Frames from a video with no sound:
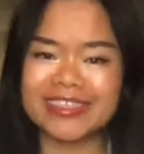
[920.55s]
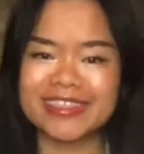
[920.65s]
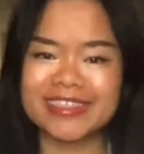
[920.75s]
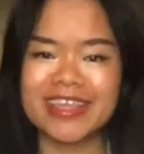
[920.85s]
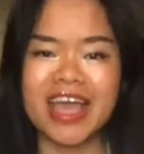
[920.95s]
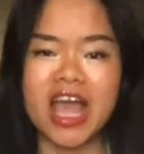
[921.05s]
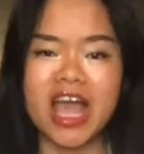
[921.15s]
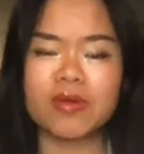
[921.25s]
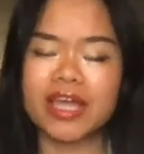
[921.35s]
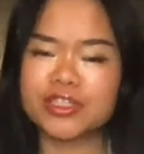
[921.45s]
I would like to
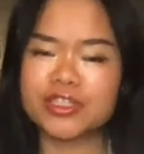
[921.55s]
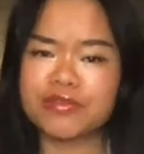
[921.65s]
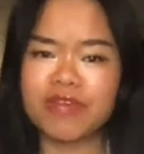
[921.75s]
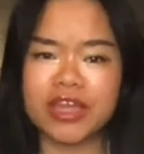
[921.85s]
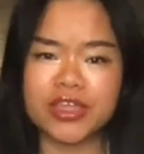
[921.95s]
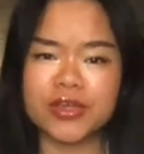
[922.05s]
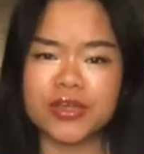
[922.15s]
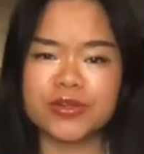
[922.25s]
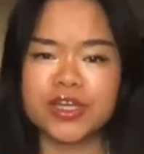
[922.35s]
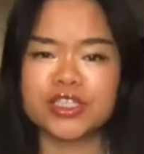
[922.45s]
invite you
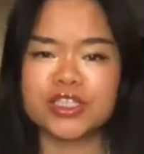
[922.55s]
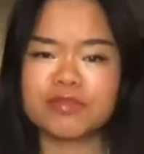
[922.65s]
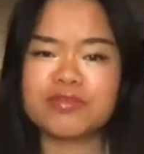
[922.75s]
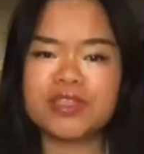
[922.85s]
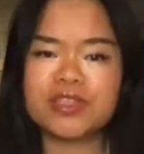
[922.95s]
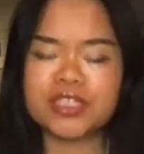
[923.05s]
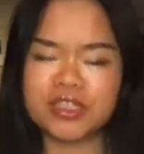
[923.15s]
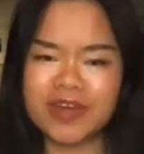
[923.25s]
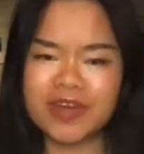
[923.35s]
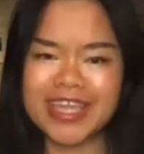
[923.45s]
to put a
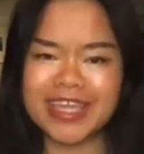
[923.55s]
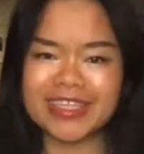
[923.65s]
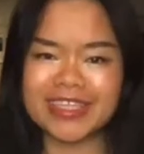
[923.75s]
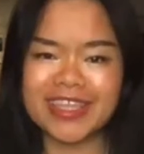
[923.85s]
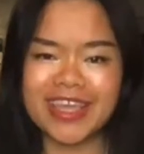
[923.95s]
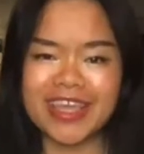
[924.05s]
screen in your